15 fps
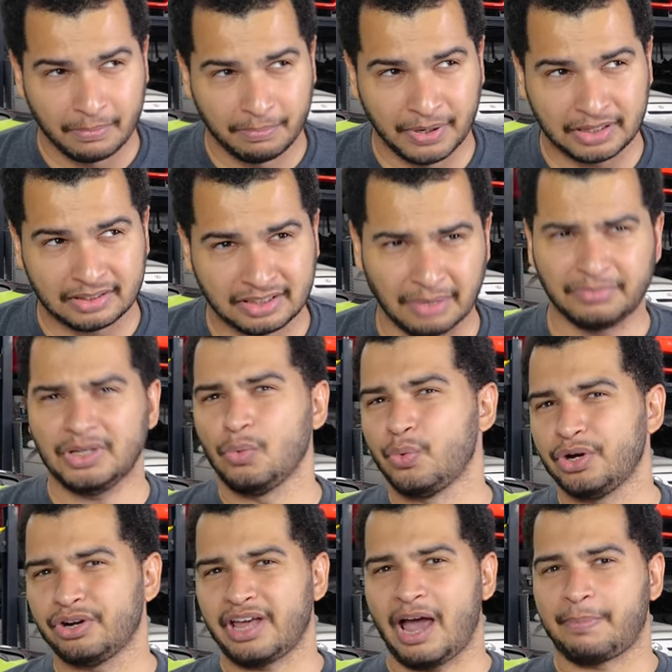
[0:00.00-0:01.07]
But something
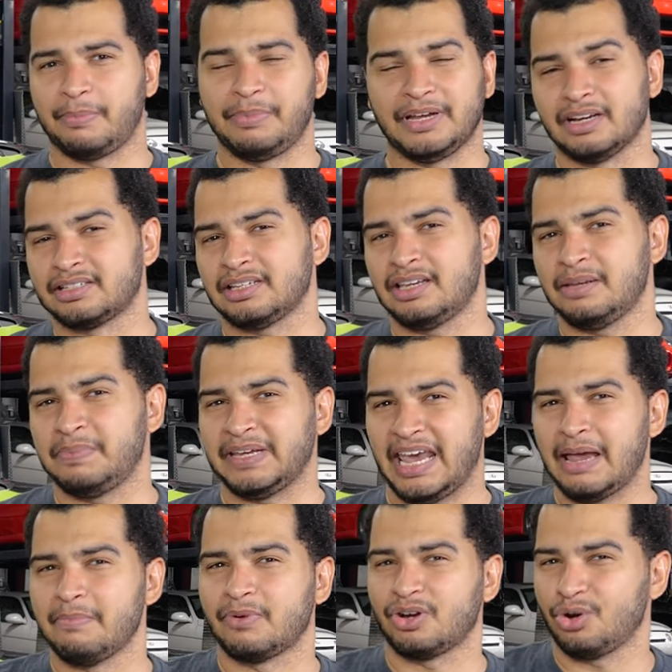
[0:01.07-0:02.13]
weird happened because it
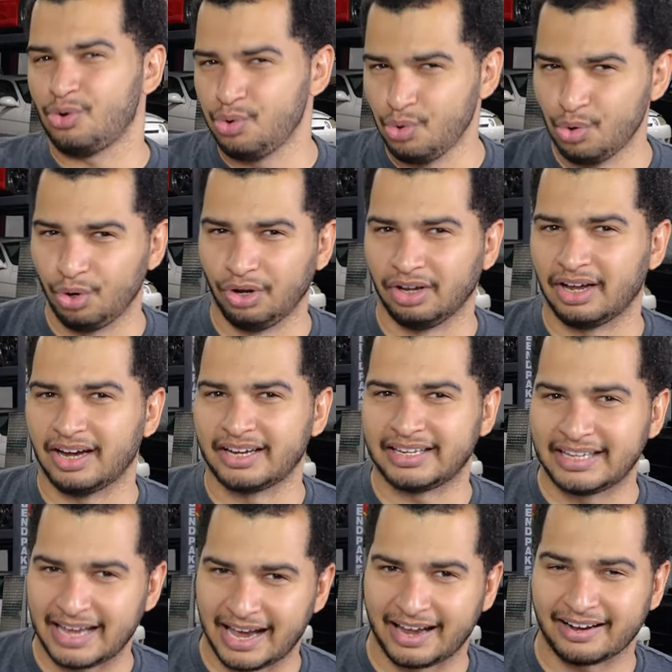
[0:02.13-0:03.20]
became cool
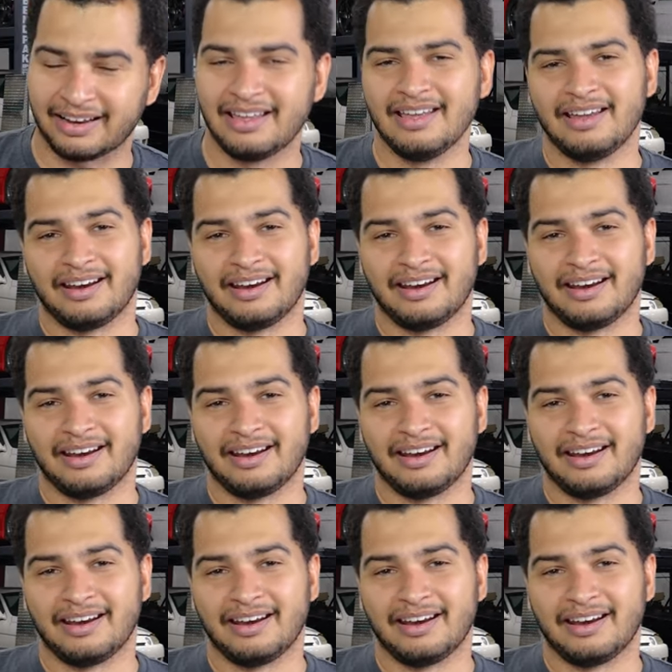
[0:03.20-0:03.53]
again.